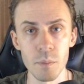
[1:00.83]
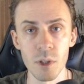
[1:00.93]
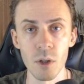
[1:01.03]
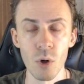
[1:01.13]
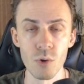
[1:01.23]

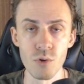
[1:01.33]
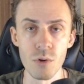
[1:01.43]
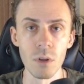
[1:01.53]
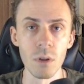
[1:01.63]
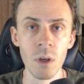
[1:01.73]
are
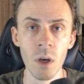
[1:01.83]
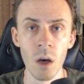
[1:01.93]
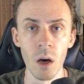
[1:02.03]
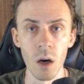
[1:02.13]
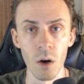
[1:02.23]
launching
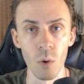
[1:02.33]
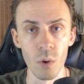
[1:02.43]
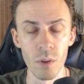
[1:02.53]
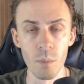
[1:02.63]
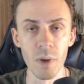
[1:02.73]

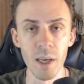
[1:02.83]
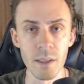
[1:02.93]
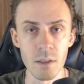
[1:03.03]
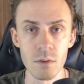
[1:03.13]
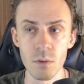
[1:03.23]
on the
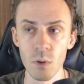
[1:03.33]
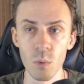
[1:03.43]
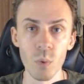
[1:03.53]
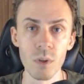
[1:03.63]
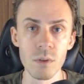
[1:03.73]
base, or
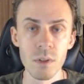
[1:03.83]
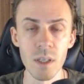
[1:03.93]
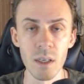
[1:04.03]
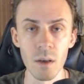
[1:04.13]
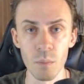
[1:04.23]
we'll
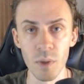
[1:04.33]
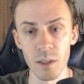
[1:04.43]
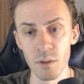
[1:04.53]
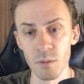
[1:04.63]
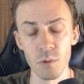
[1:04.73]
see.
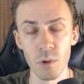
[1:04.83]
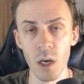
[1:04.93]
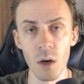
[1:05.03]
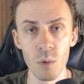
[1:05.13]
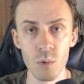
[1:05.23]
But for
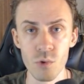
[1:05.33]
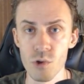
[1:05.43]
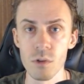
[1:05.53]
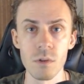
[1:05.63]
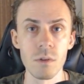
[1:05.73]
now,
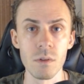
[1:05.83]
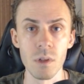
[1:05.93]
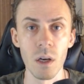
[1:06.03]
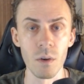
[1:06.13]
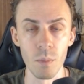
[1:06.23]
just
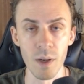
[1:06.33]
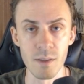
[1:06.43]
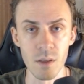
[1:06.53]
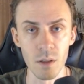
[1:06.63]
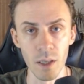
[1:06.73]
start
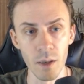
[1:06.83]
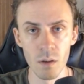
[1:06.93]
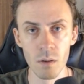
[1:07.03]
basically.